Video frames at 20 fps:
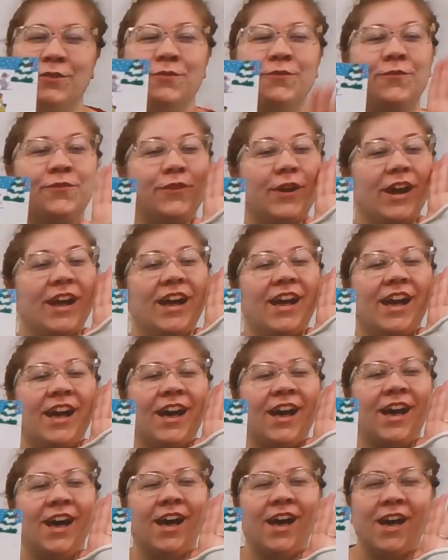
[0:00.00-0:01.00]

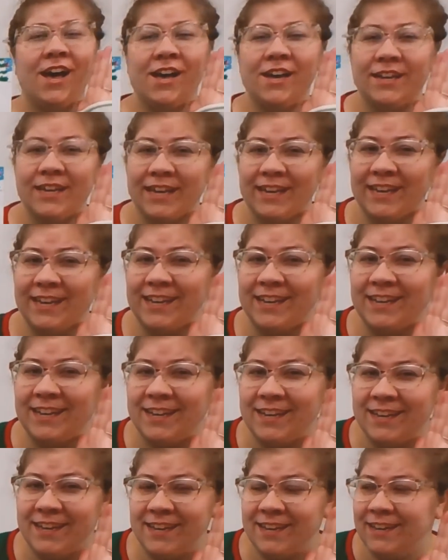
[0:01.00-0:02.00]
Froggy!
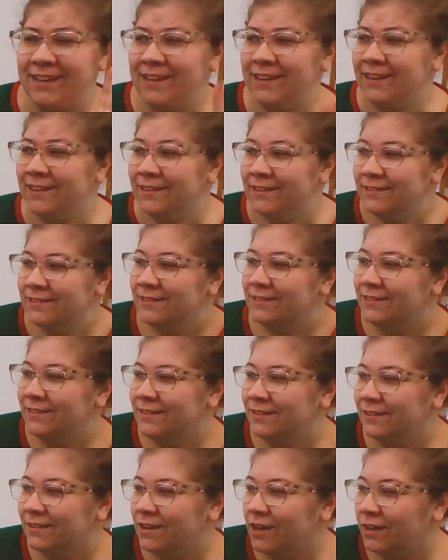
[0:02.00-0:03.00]

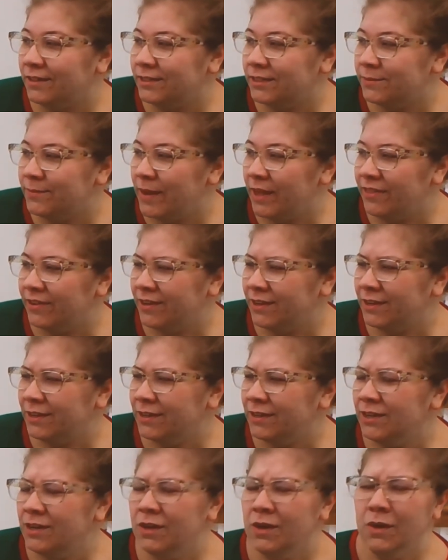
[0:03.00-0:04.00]
Called his
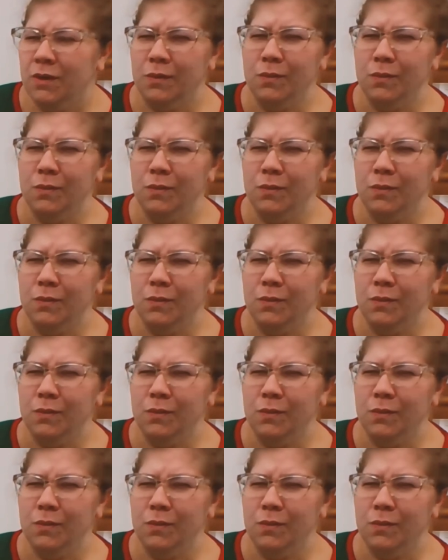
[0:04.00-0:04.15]
mother.